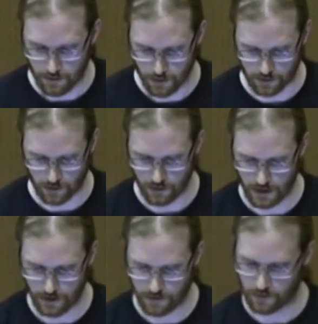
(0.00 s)
because all you
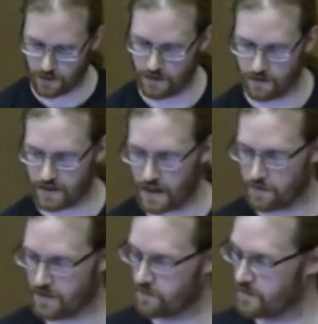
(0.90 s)
have is really the
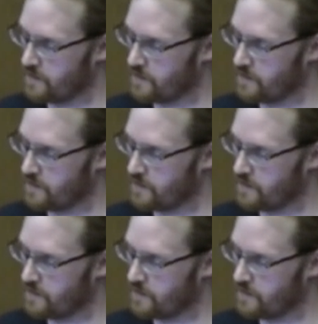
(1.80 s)
timestamps